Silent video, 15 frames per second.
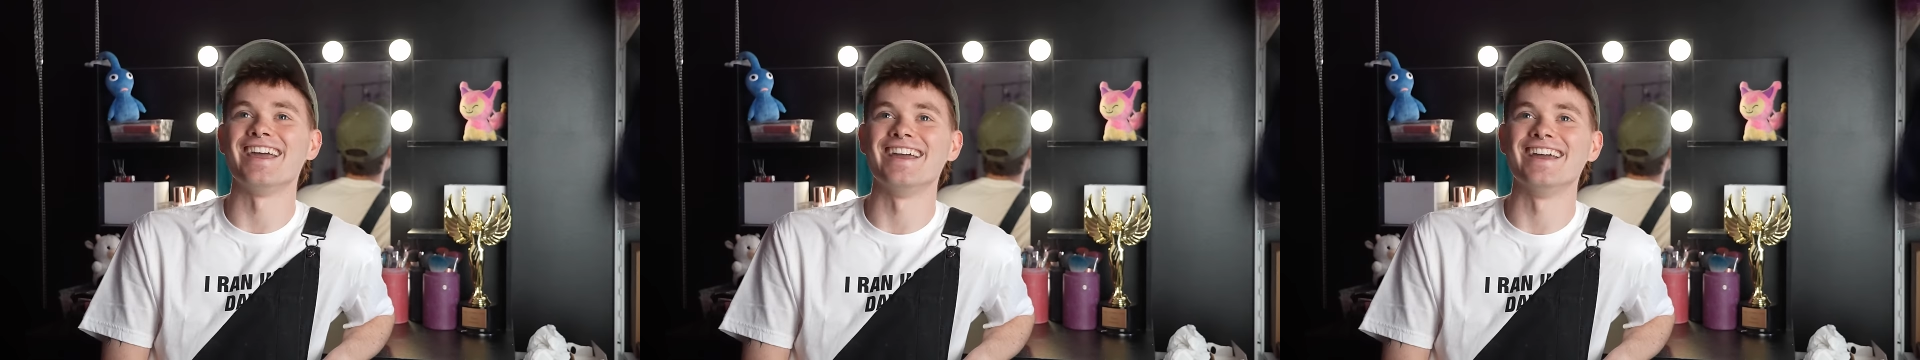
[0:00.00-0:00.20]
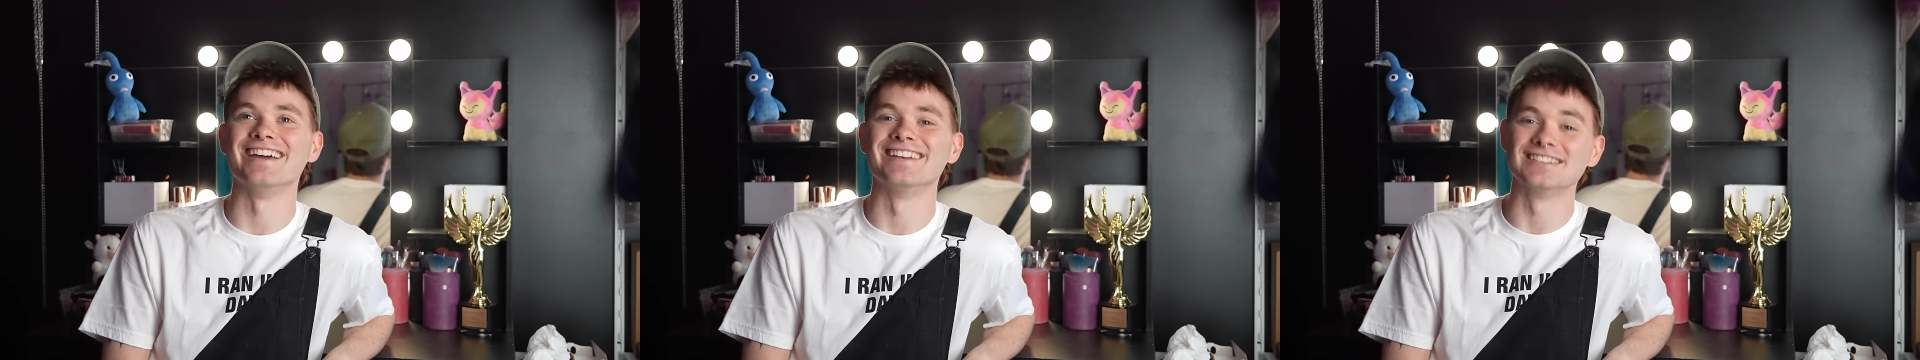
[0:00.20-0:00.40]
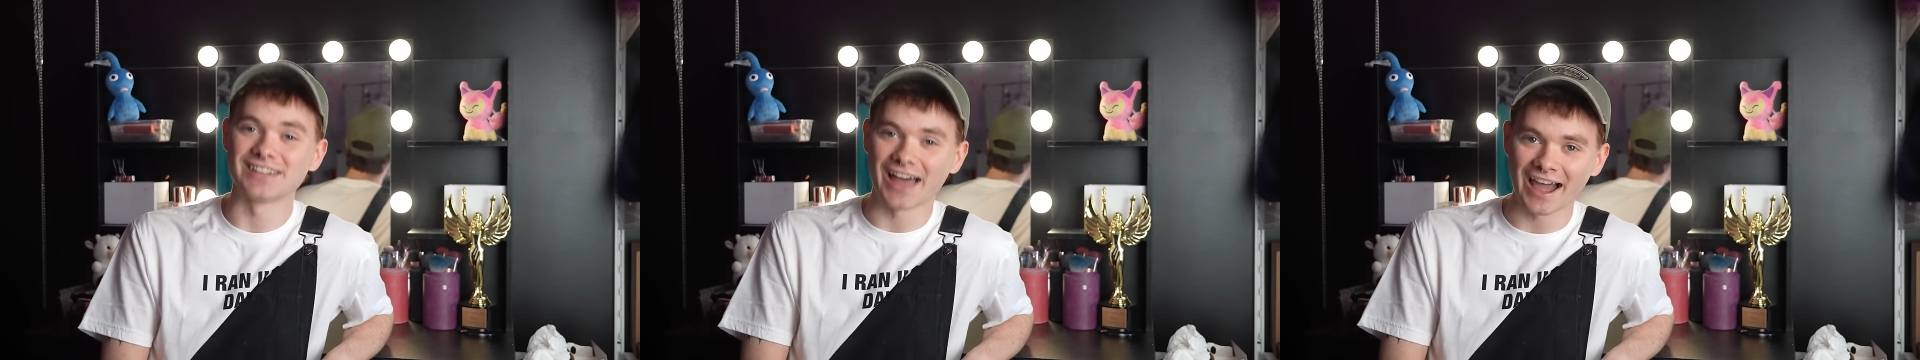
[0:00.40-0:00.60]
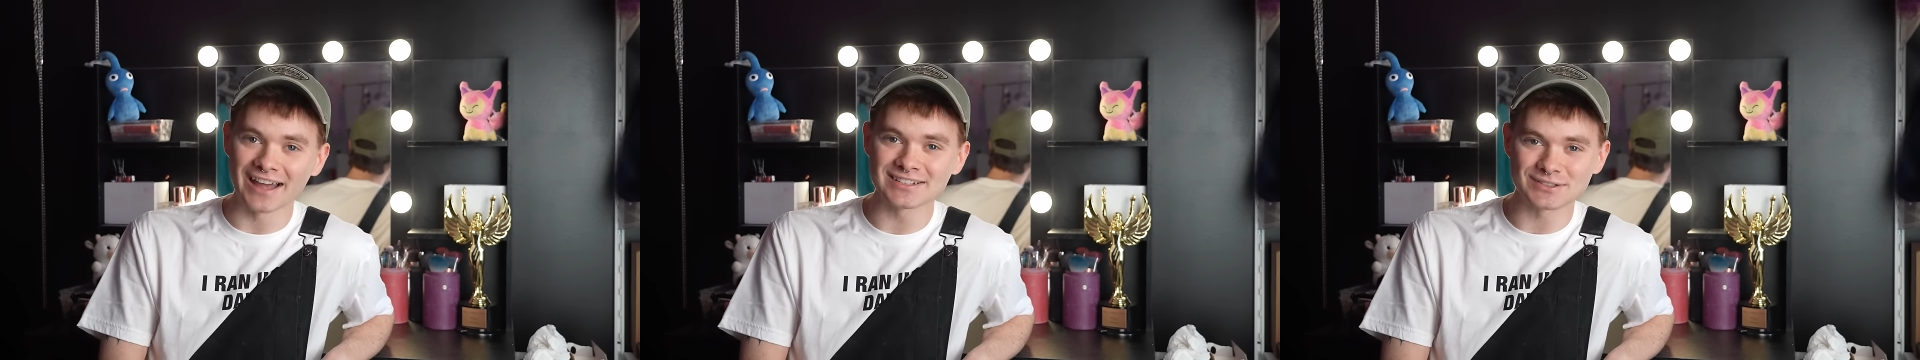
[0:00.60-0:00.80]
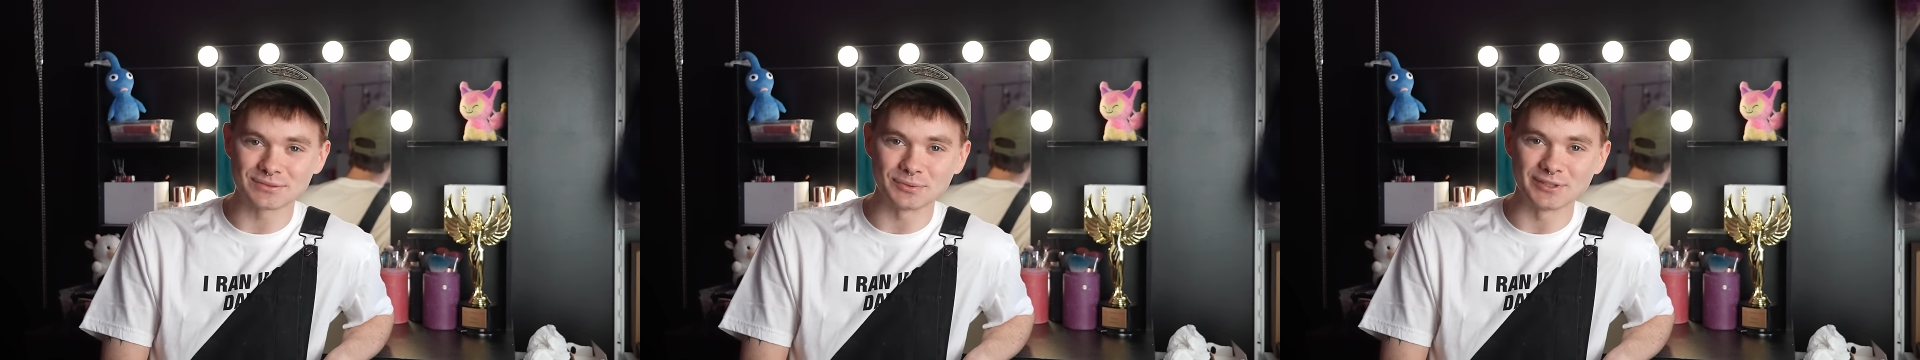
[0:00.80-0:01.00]
and
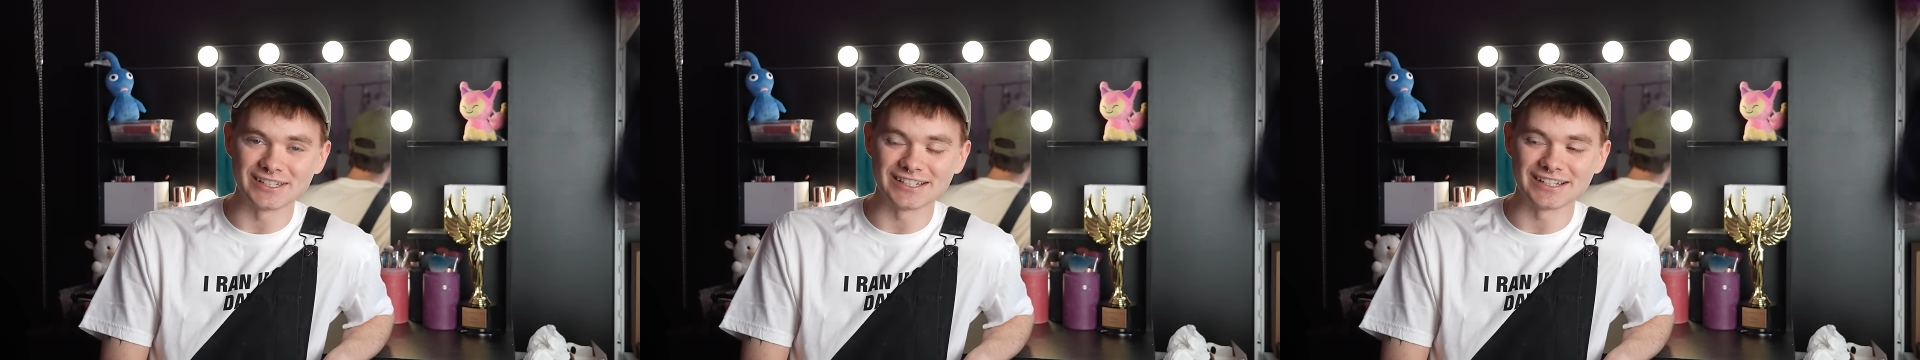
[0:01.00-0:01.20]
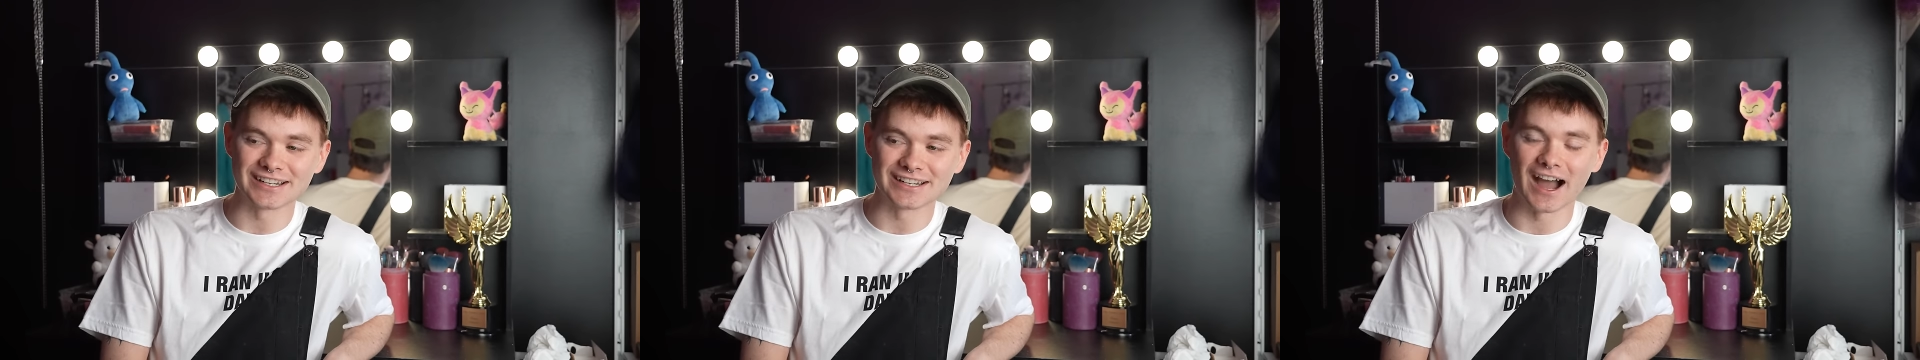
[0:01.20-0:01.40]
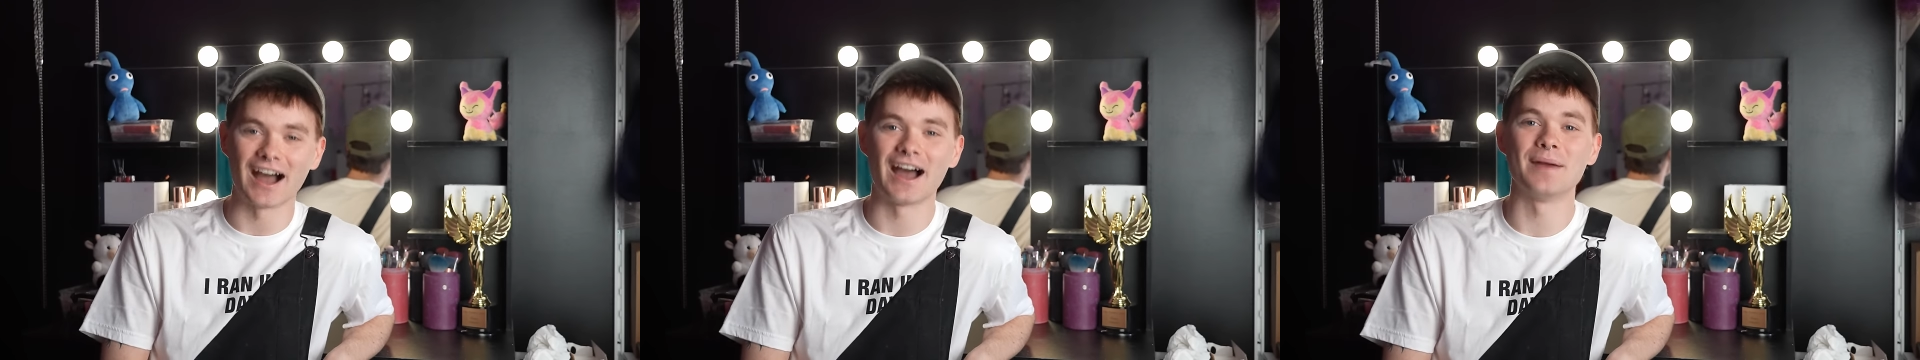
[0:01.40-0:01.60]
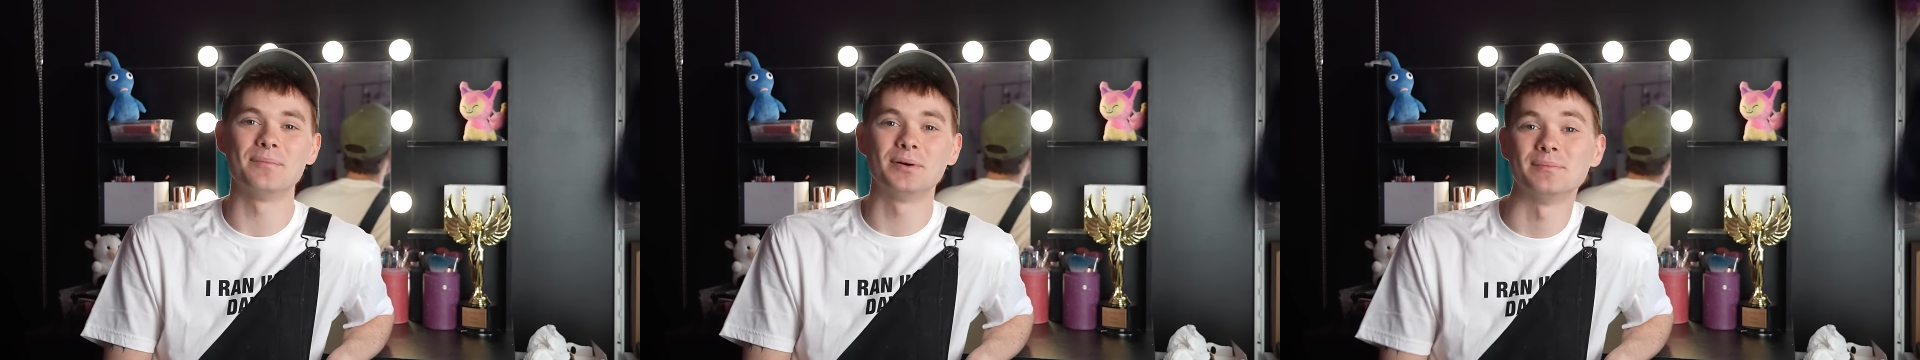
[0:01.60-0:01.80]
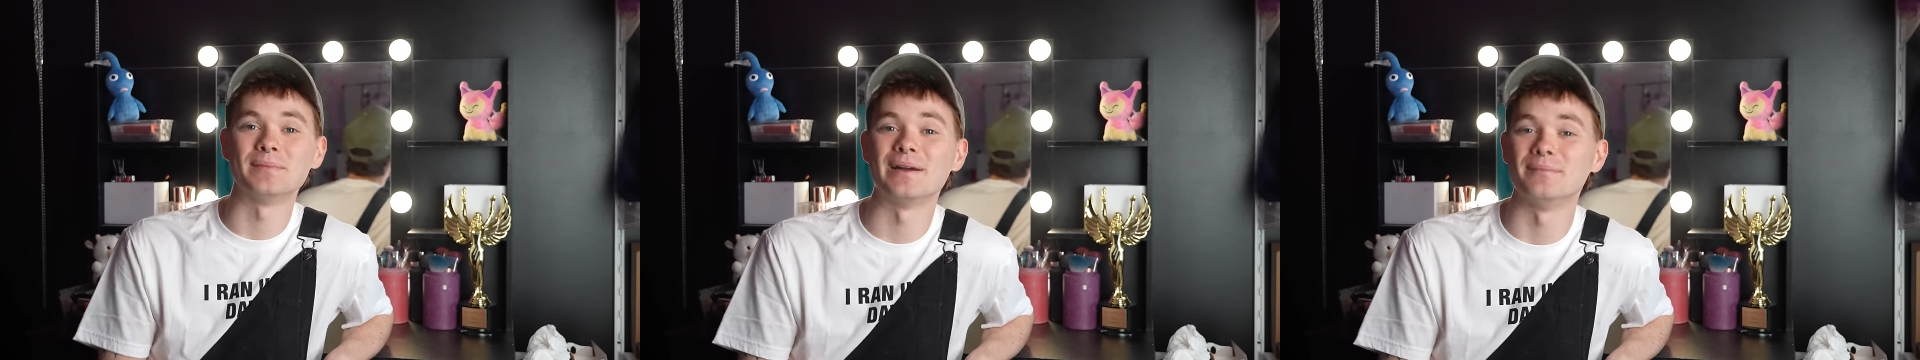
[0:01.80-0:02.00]
last week I
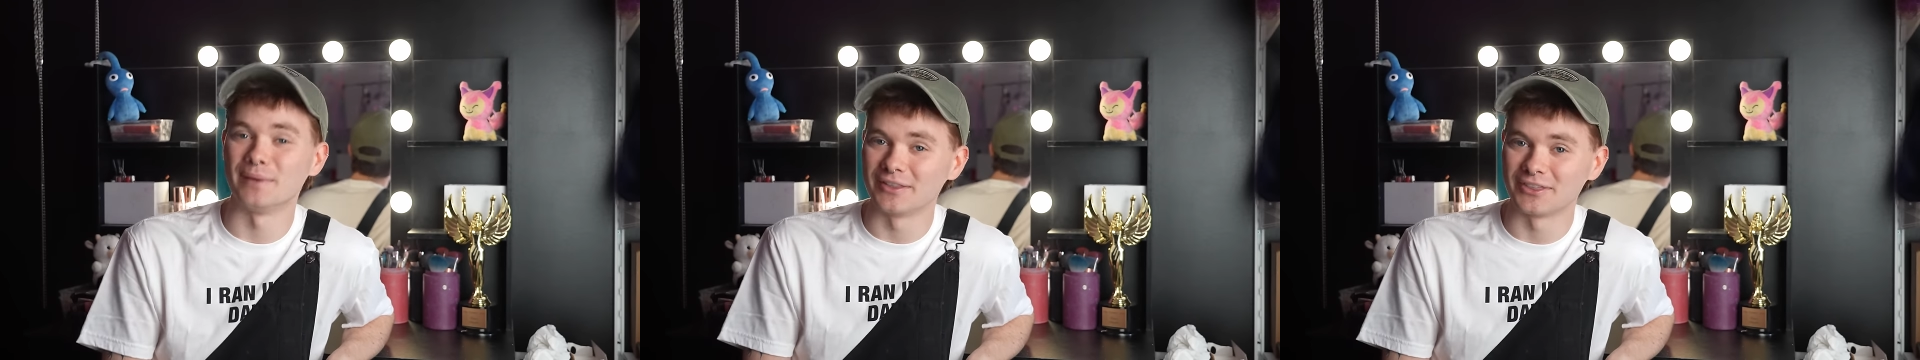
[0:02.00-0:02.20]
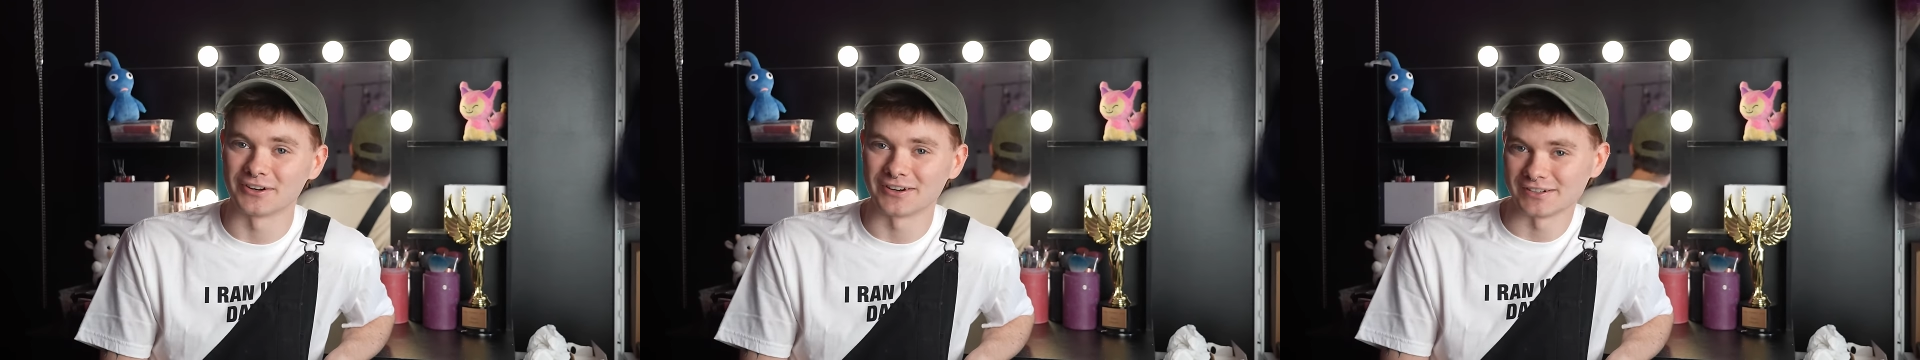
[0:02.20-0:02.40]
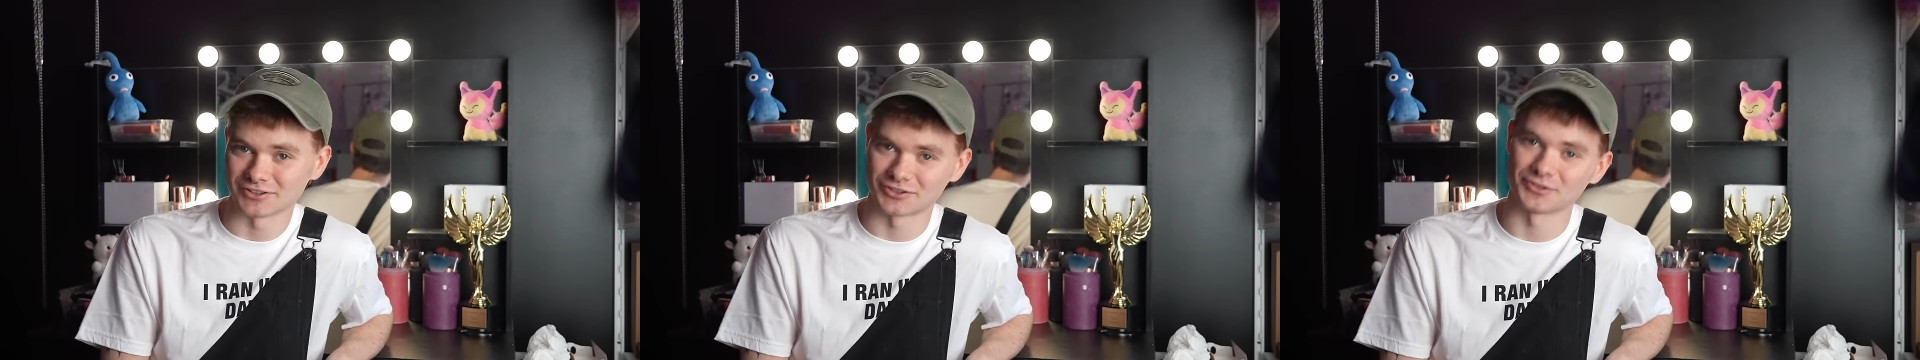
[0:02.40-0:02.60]
put my mother in